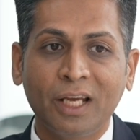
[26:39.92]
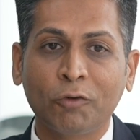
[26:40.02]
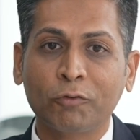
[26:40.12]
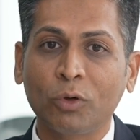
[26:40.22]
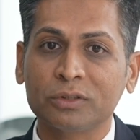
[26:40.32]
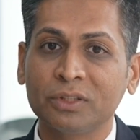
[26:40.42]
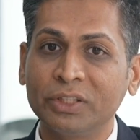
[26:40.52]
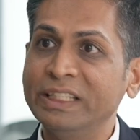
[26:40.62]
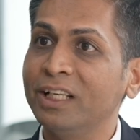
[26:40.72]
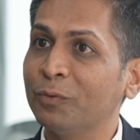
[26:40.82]
And of course, the
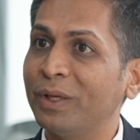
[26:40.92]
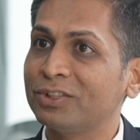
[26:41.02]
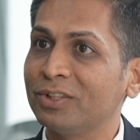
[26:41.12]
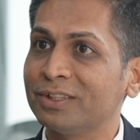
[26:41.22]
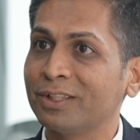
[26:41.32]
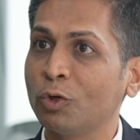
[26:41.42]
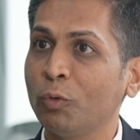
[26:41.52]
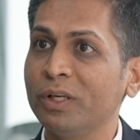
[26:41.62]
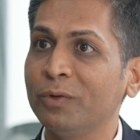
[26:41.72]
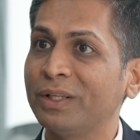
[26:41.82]
retail investors and
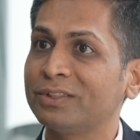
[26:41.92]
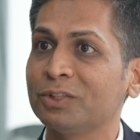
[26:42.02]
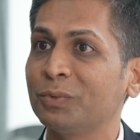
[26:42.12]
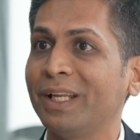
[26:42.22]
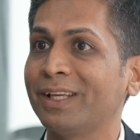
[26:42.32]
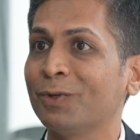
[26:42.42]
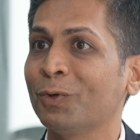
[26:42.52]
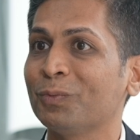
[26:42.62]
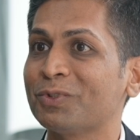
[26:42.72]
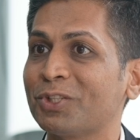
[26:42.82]
global investors were like,
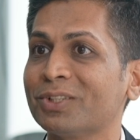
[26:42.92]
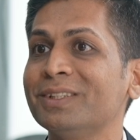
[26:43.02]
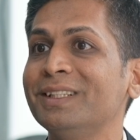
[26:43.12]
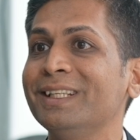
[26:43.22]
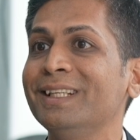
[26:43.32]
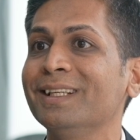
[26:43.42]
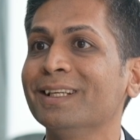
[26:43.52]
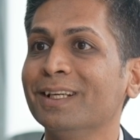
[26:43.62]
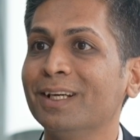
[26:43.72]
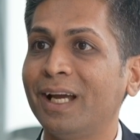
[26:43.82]
certainty
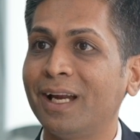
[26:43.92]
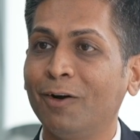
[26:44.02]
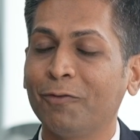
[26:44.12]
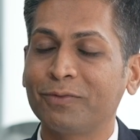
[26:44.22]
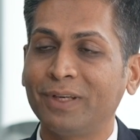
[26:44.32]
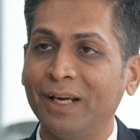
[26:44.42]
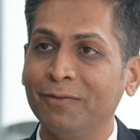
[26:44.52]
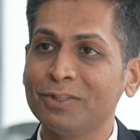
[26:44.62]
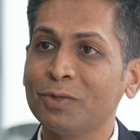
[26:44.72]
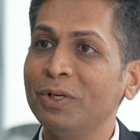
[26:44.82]
of and
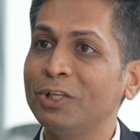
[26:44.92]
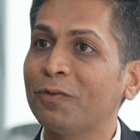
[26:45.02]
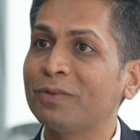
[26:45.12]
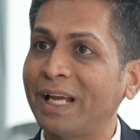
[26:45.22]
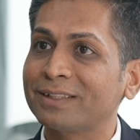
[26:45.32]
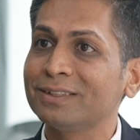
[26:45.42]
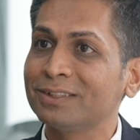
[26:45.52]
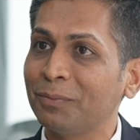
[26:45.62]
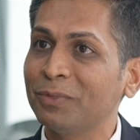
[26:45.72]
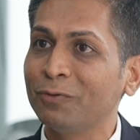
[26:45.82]
visibility of taxes is
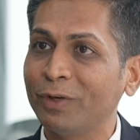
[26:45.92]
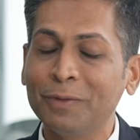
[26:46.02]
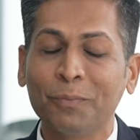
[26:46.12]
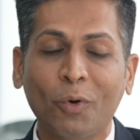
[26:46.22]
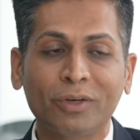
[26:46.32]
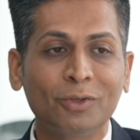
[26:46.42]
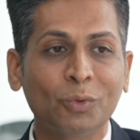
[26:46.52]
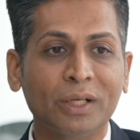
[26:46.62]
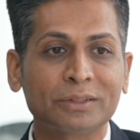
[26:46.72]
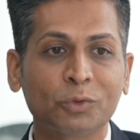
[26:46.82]
something very important to
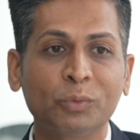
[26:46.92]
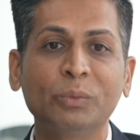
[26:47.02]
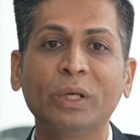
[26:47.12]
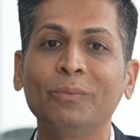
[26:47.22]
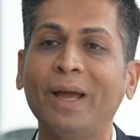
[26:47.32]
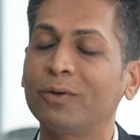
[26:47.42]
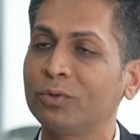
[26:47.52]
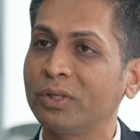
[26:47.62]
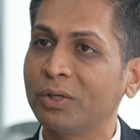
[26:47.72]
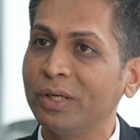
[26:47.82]
us. So we went back to
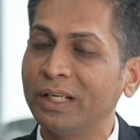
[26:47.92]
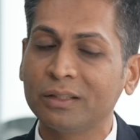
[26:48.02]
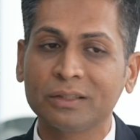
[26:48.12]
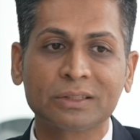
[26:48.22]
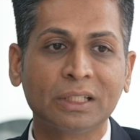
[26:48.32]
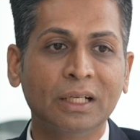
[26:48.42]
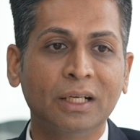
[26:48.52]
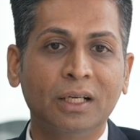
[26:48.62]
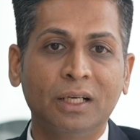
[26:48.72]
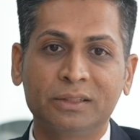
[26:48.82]
the regulators,
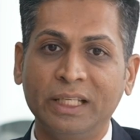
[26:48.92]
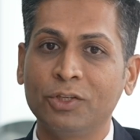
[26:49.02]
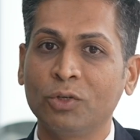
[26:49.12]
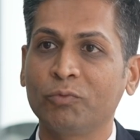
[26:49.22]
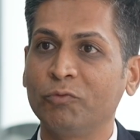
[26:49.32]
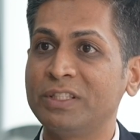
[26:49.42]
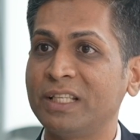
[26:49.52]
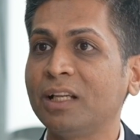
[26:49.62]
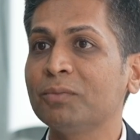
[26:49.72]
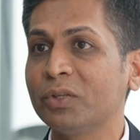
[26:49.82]
saying, we
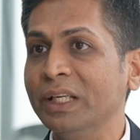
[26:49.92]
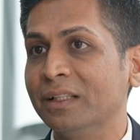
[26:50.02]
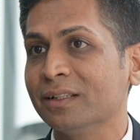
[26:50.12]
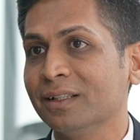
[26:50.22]
set up the REIT,